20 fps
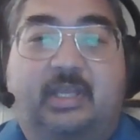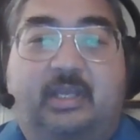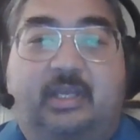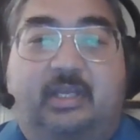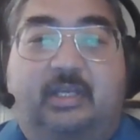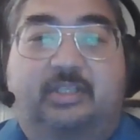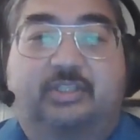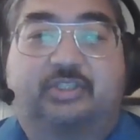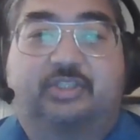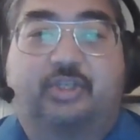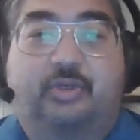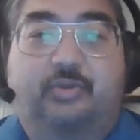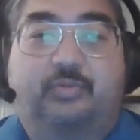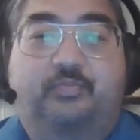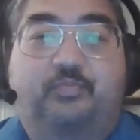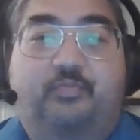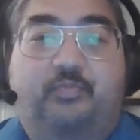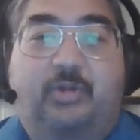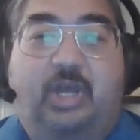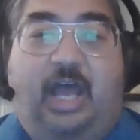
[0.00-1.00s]
So
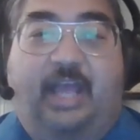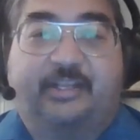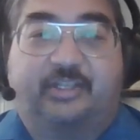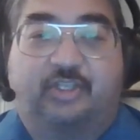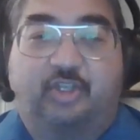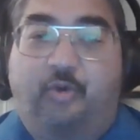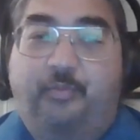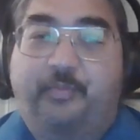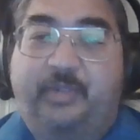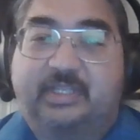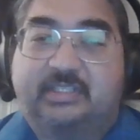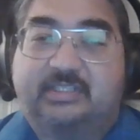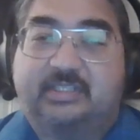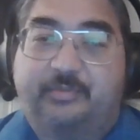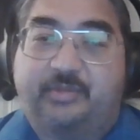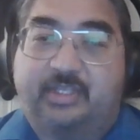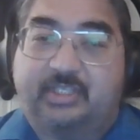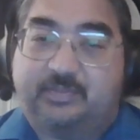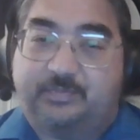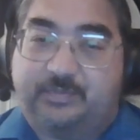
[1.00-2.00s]
I don't make
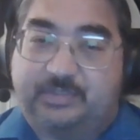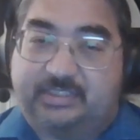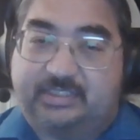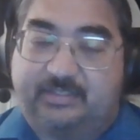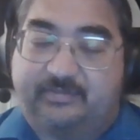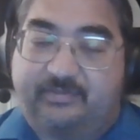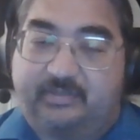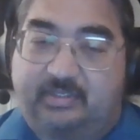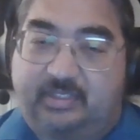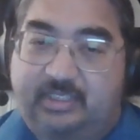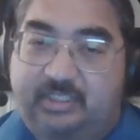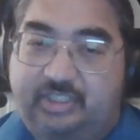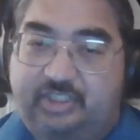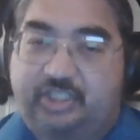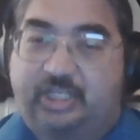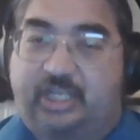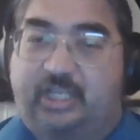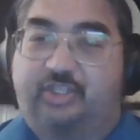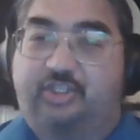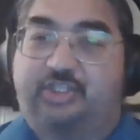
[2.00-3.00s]
something specifically to
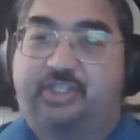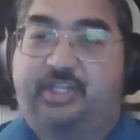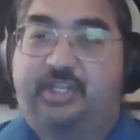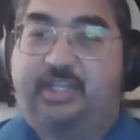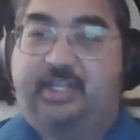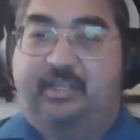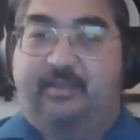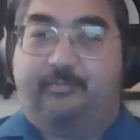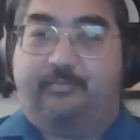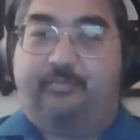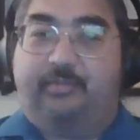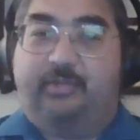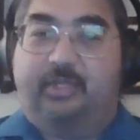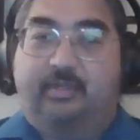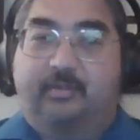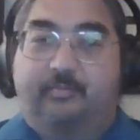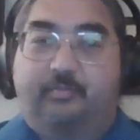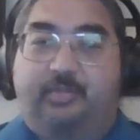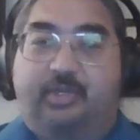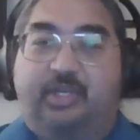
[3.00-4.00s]
challenge them,
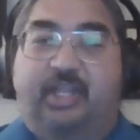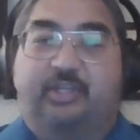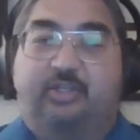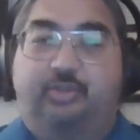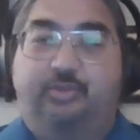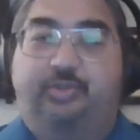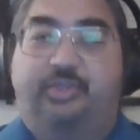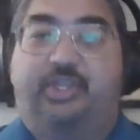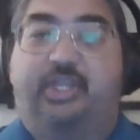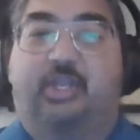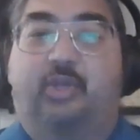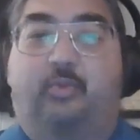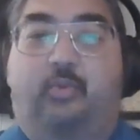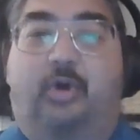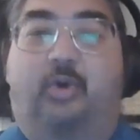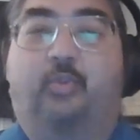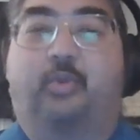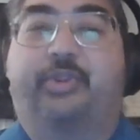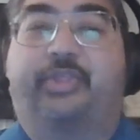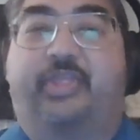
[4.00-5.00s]
but I do think
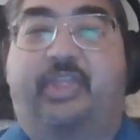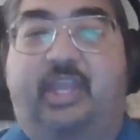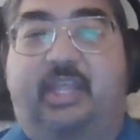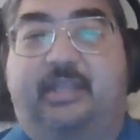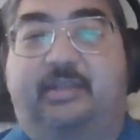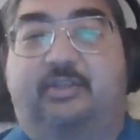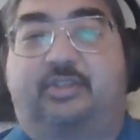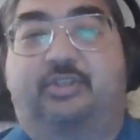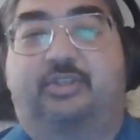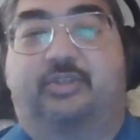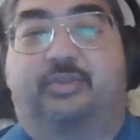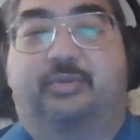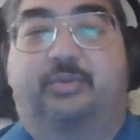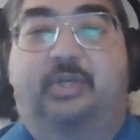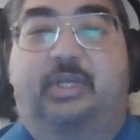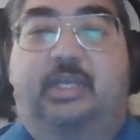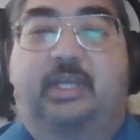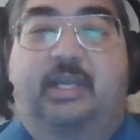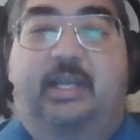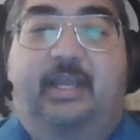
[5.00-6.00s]
what would they do
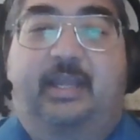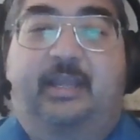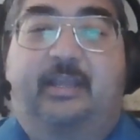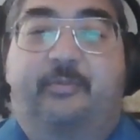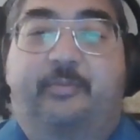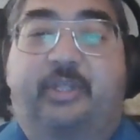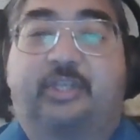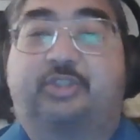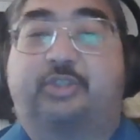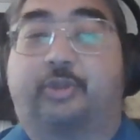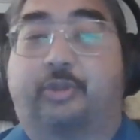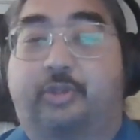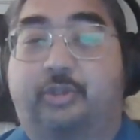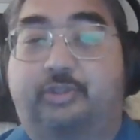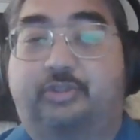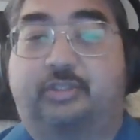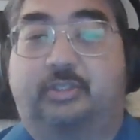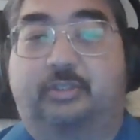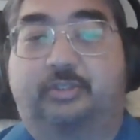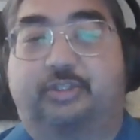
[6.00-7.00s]
and make sure their
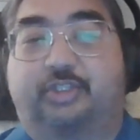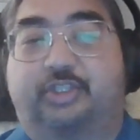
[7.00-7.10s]
solution